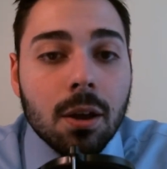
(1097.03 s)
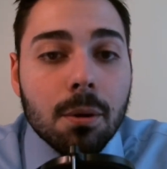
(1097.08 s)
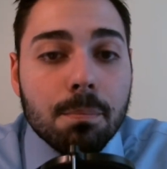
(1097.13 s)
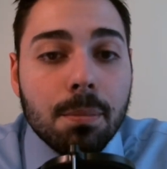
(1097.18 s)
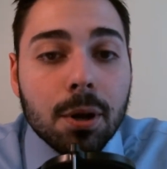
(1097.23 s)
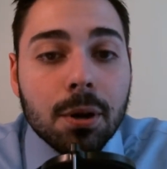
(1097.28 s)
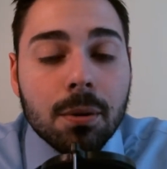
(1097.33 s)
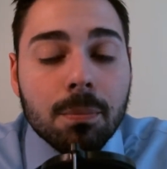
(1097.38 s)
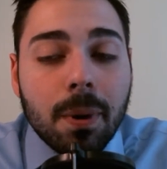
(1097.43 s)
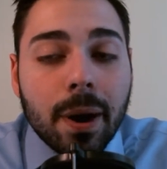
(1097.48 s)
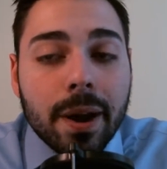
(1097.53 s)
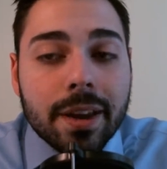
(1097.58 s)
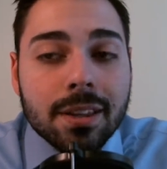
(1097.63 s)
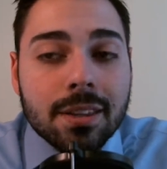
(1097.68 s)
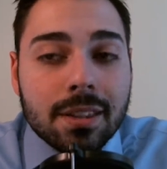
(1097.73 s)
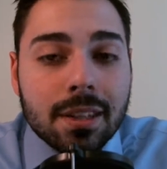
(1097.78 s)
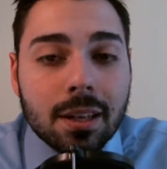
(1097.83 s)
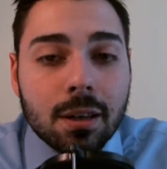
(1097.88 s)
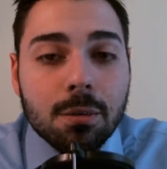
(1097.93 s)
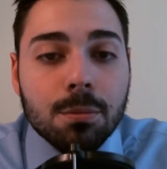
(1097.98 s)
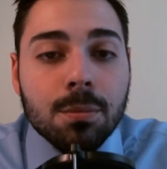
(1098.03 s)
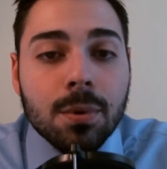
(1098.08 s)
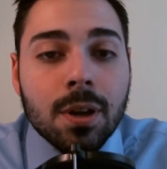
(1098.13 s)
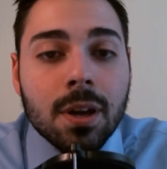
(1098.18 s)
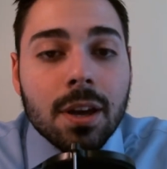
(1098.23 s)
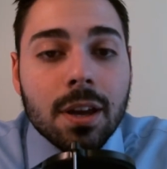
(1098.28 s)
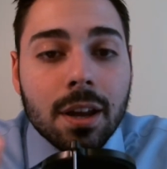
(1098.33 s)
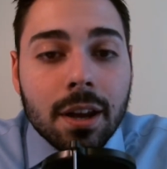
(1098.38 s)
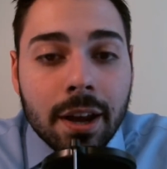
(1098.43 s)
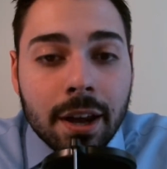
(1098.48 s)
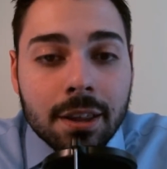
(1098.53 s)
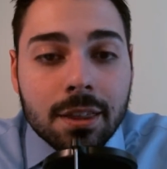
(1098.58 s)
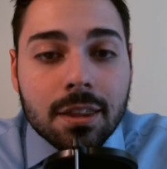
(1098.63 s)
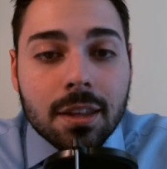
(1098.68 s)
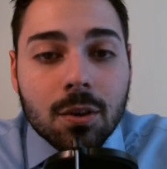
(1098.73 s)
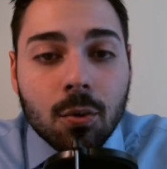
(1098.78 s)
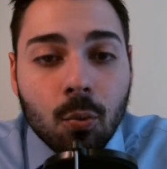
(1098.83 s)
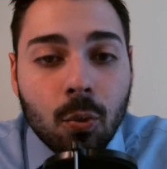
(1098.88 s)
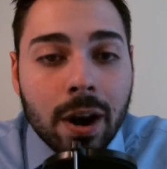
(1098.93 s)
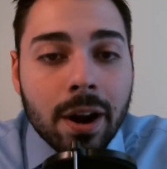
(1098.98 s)
but by a team in
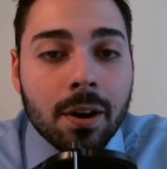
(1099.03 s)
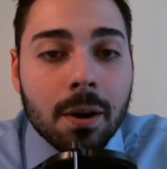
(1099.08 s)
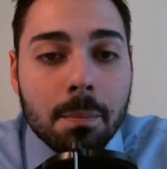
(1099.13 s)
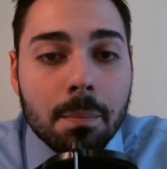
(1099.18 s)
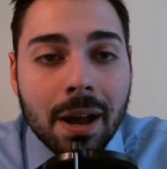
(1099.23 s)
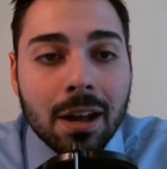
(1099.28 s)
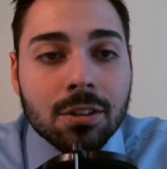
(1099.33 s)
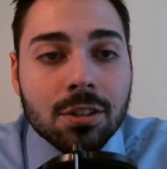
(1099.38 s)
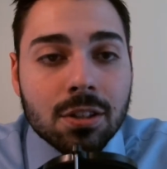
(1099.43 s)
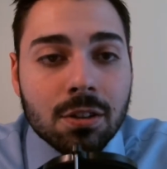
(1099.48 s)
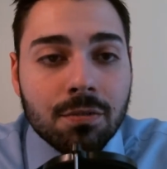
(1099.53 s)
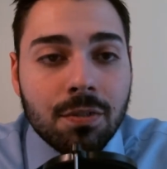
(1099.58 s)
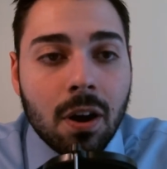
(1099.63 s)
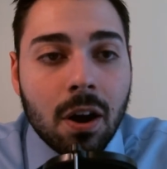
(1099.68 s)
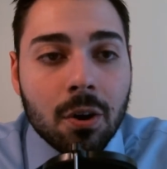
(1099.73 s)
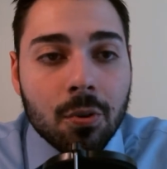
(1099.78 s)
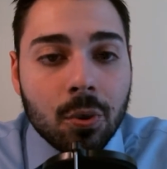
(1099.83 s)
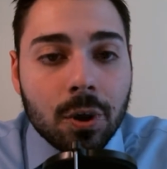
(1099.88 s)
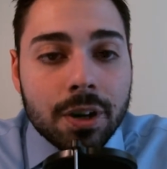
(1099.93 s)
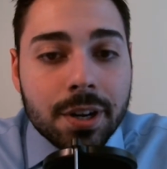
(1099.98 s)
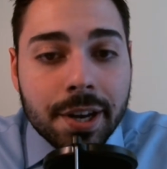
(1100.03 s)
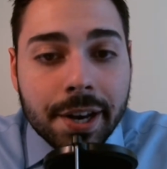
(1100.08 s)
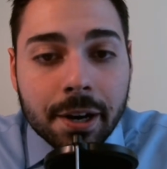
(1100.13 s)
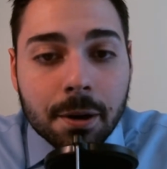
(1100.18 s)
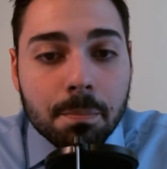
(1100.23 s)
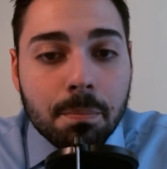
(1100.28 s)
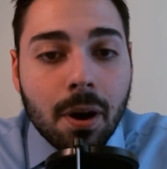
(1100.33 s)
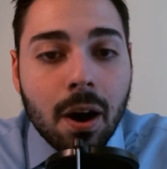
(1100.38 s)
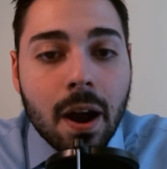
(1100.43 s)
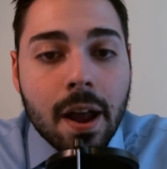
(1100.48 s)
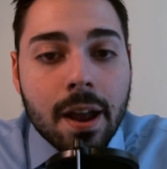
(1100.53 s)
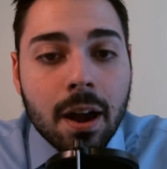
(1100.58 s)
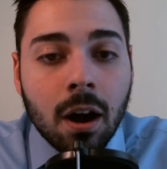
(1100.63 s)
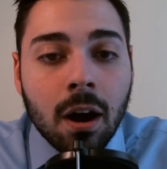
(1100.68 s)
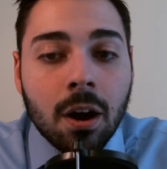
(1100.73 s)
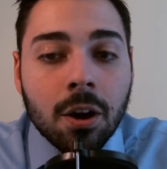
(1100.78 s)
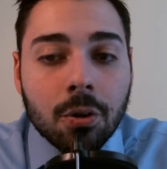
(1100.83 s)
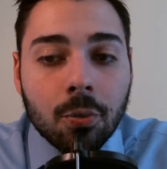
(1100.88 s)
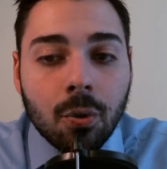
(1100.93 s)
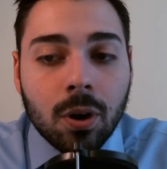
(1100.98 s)
the whereabouts of Ottawa, nearby
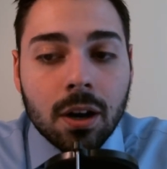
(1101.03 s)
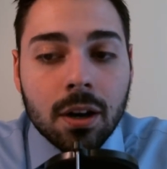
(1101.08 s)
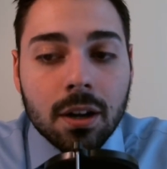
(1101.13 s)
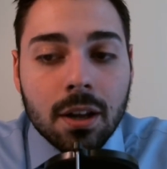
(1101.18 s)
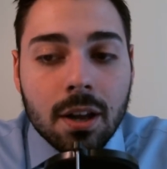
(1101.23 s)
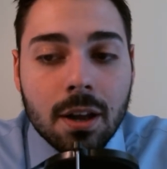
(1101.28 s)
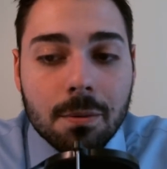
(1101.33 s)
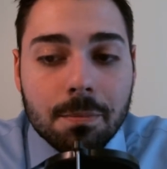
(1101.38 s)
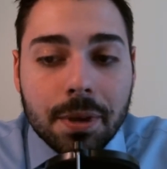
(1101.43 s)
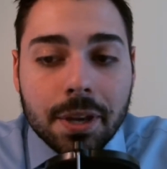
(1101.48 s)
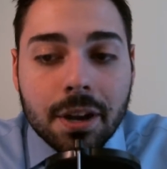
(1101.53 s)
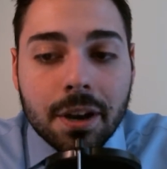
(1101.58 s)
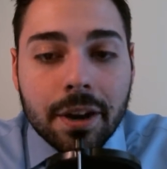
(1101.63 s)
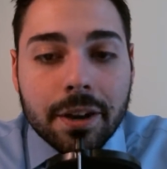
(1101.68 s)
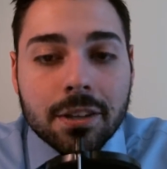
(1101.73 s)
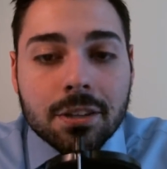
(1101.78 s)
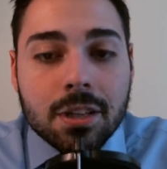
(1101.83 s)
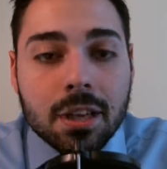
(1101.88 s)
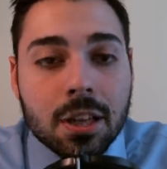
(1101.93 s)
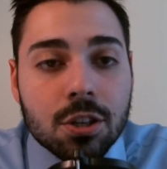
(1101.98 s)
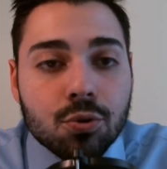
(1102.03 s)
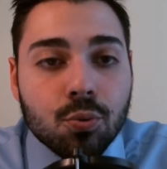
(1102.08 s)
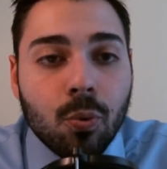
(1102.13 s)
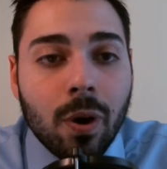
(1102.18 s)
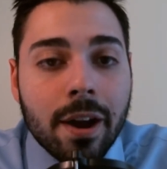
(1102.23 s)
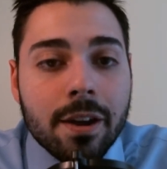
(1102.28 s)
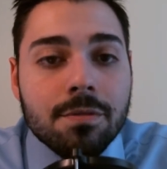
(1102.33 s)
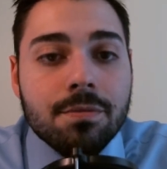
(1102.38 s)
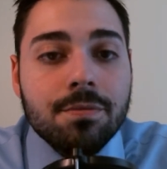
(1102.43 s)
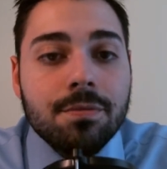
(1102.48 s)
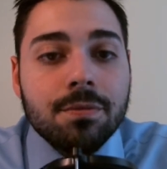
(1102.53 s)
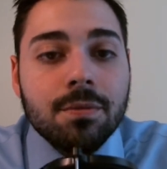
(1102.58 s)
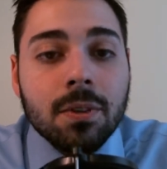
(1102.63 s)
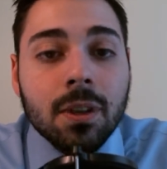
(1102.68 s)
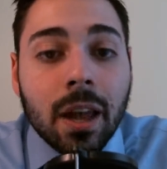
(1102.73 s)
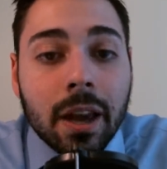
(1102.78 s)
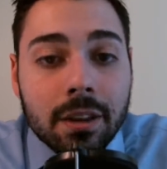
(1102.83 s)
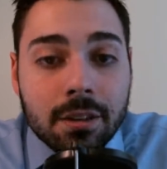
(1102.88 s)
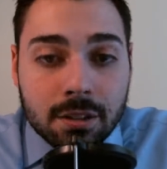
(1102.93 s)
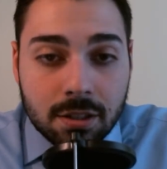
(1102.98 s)
Ottawa, because his wife
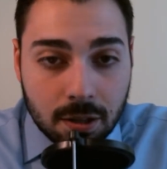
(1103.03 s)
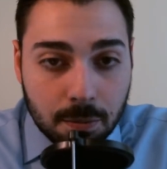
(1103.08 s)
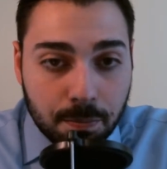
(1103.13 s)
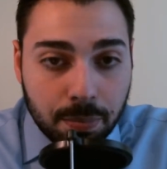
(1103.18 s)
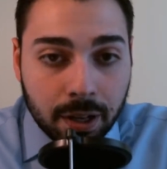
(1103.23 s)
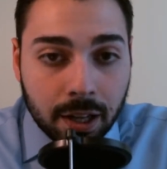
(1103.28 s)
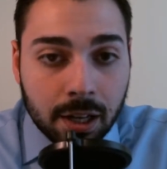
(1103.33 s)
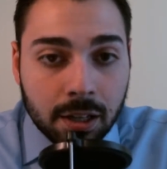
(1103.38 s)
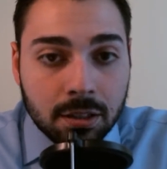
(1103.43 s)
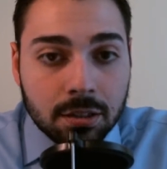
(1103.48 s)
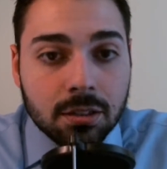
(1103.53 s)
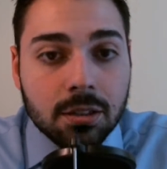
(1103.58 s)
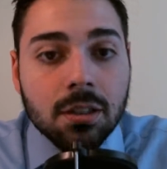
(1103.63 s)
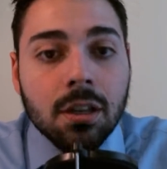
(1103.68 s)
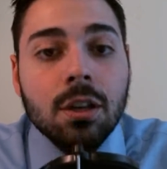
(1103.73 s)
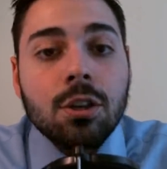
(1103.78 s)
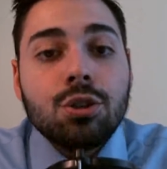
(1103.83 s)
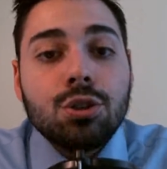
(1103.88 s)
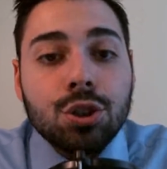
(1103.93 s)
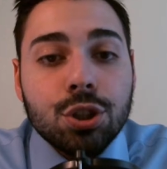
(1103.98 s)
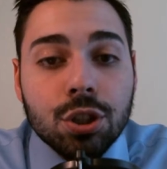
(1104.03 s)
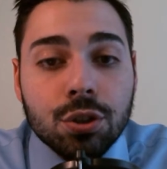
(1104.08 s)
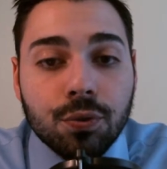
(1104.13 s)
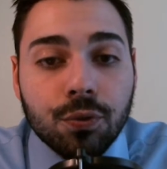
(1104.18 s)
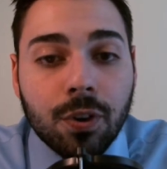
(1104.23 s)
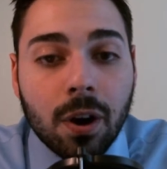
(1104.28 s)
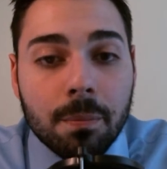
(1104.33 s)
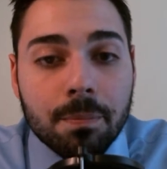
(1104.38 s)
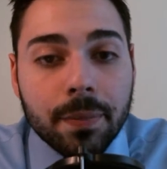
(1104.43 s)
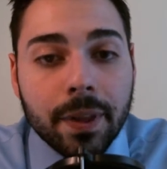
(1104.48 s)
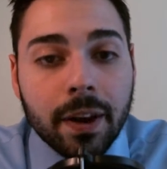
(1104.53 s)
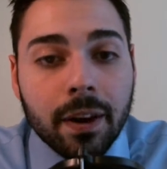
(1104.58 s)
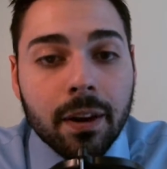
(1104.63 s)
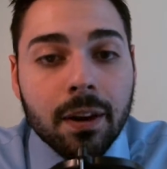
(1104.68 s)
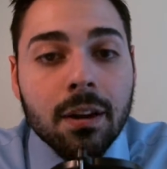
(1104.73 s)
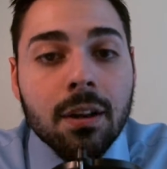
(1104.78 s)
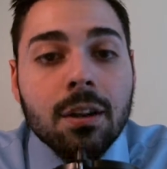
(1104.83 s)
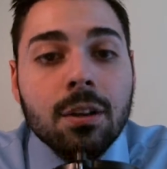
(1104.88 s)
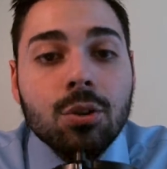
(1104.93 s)
likes the place. She's from there.